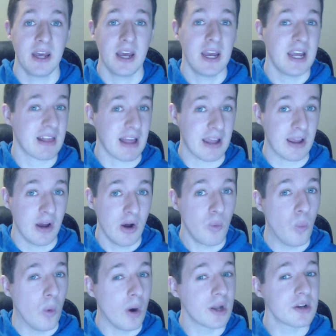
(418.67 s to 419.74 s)
He's like
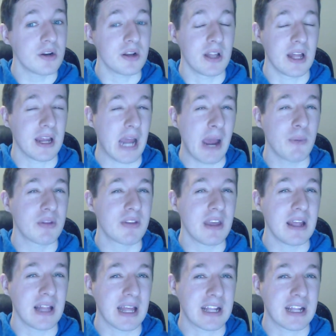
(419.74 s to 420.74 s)
one or like I would say like